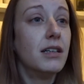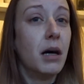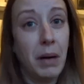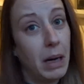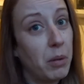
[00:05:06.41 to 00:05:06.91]
I
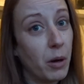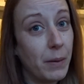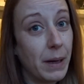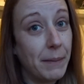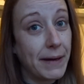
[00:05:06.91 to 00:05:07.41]
might put a
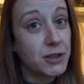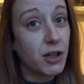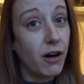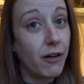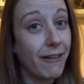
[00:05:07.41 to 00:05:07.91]
bit of
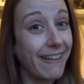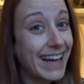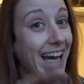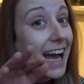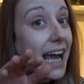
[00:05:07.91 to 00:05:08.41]
mascara on.
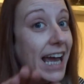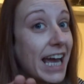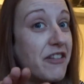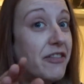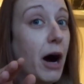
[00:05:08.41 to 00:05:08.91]

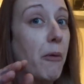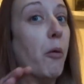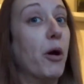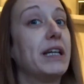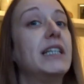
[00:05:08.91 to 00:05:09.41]
if I'm
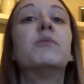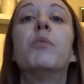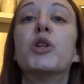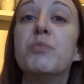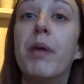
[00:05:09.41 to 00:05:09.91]
wanting to
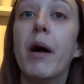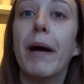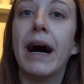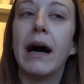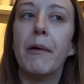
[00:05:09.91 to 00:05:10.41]
push boat
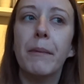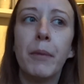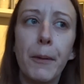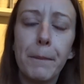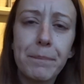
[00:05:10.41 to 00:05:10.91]
out.
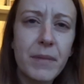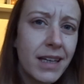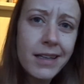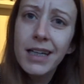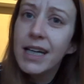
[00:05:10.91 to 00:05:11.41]
But
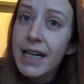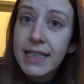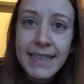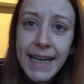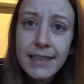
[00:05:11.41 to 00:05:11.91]

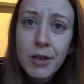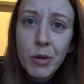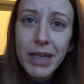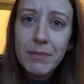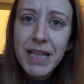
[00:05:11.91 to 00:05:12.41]
today's not one
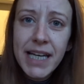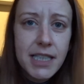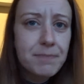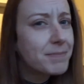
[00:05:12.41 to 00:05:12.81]
of them days.